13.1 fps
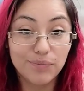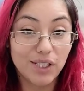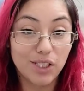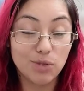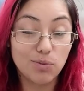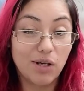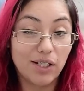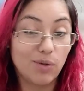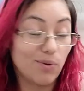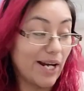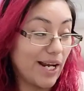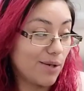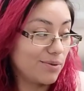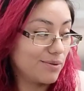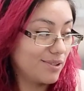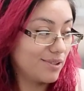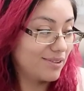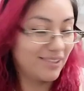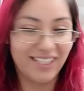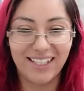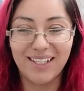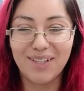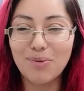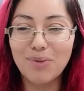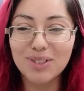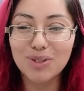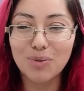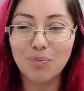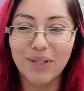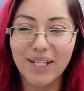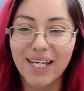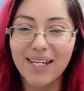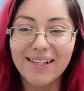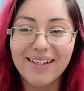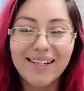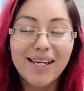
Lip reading: He's walking around. He wants to play.